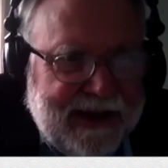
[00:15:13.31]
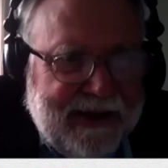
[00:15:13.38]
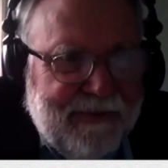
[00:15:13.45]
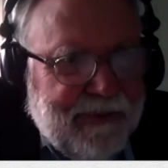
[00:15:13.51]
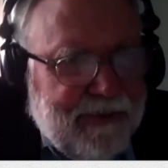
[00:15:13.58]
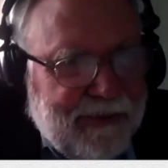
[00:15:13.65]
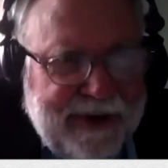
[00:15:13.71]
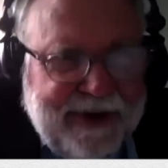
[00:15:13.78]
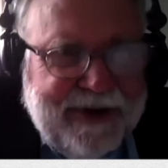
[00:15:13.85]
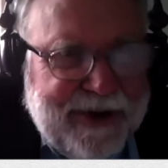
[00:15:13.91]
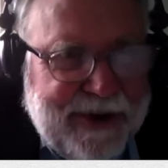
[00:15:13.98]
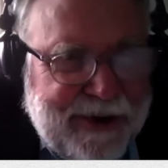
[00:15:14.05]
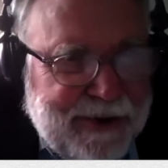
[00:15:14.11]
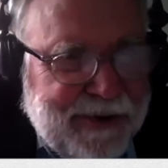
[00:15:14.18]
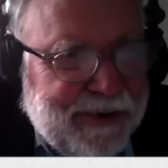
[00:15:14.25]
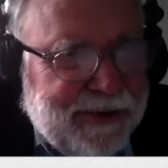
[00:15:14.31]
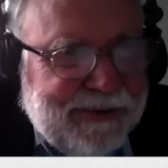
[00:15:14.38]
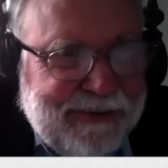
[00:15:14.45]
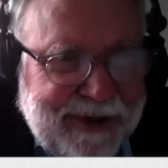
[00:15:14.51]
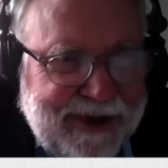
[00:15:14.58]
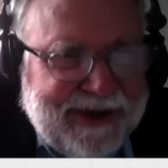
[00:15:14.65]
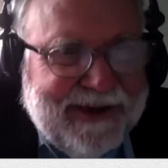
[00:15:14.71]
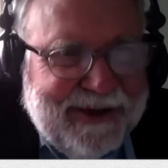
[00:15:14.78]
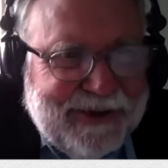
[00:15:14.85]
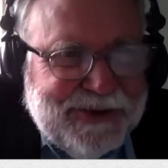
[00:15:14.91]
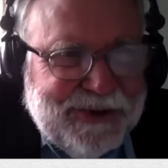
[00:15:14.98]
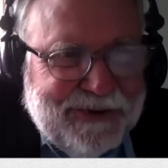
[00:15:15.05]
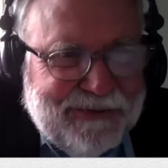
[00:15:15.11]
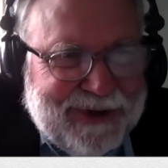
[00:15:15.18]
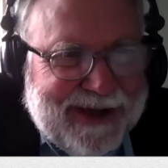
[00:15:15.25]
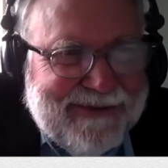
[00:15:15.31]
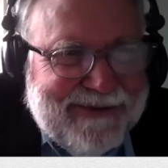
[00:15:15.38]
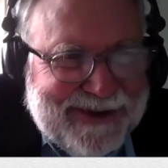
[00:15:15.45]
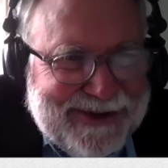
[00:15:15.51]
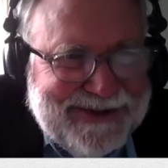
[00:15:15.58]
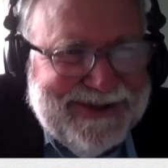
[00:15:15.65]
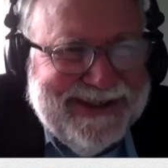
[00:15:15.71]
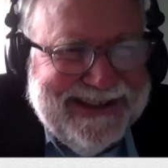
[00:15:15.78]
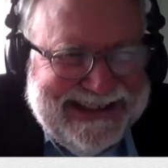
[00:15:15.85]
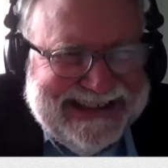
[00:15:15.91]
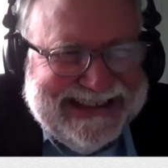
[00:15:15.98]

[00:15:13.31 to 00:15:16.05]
I want to know what a culture of love is.